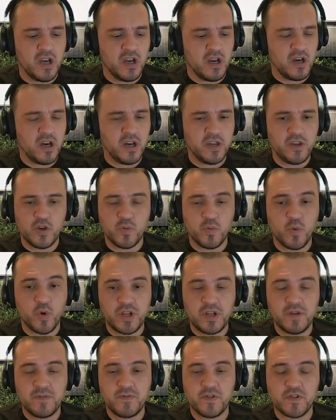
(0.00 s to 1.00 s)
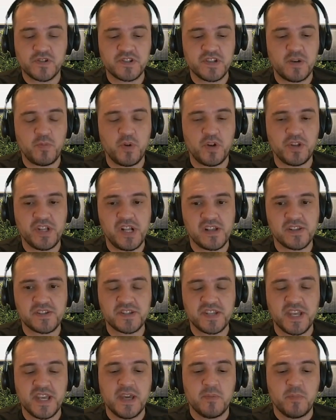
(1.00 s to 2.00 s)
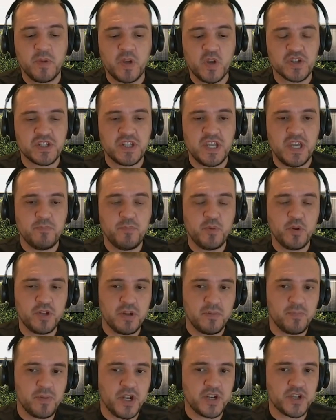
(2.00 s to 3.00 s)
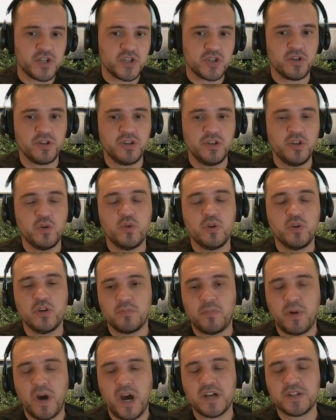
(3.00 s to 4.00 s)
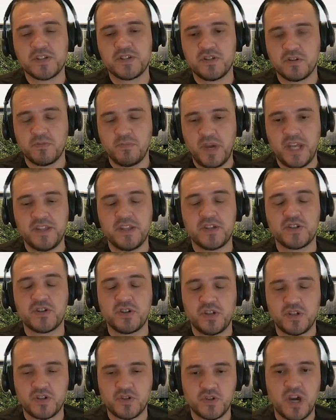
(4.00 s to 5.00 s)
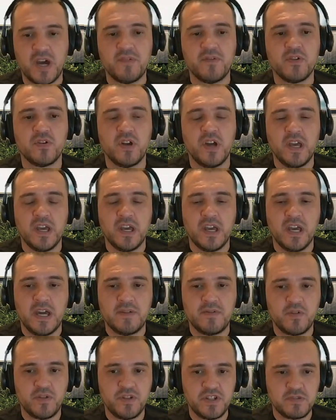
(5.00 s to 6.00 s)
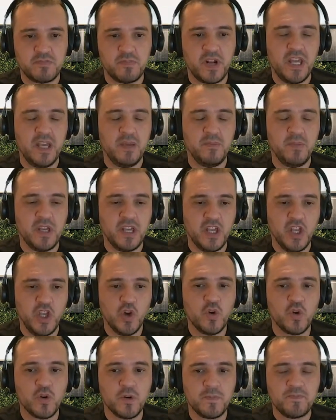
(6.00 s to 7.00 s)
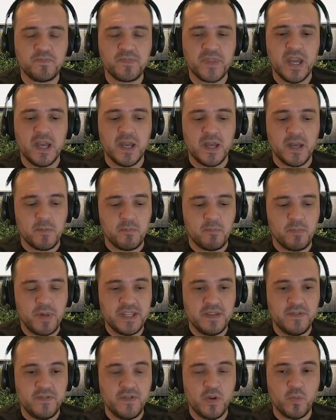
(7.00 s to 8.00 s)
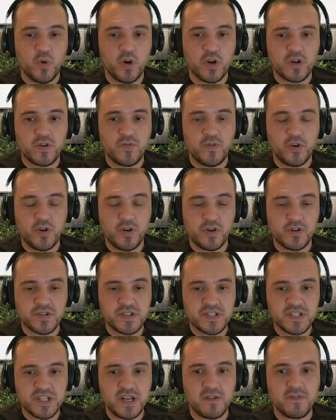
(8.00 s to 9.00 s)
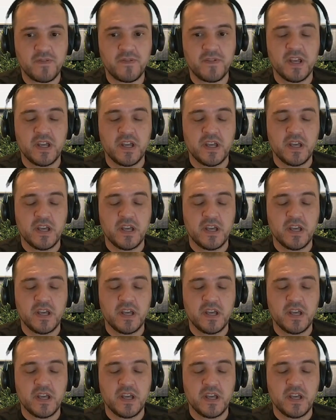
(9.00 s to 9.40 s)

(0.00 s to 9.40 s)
uh, you're working for someone else because they put the pressure on you, your boss, your manager, the driver. Everyone is blaming you. But if you work for yourself,